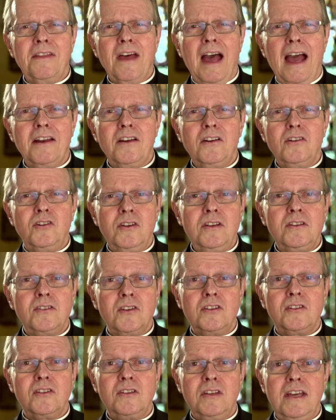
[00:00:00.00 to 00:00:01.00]
that
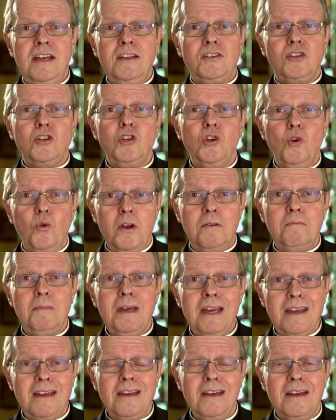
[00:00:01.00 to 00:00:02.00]
Jesus needs you and
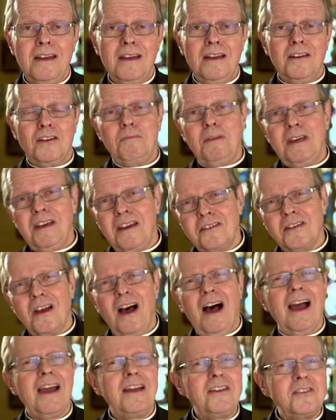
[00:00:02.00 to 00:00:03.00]
me to be his
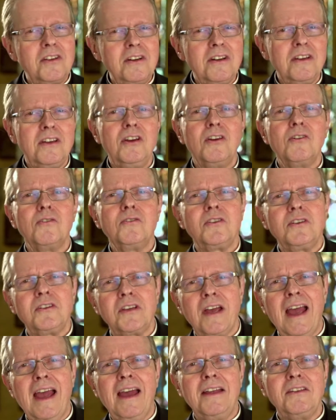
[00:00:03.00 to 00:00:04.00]
eyes and ears, his
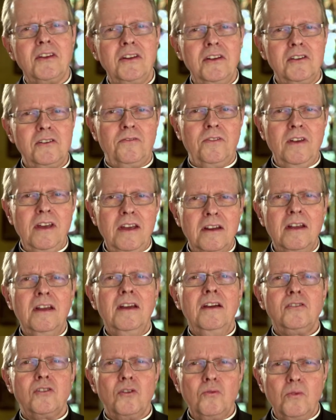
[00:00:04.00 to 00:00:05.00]
hands and his feet,
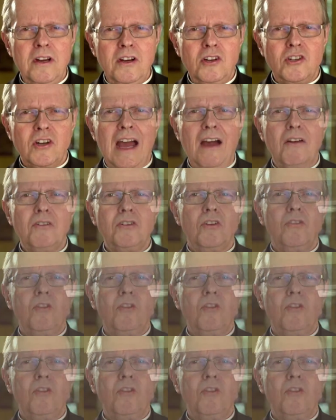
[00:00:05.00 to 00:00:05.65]
to reach out to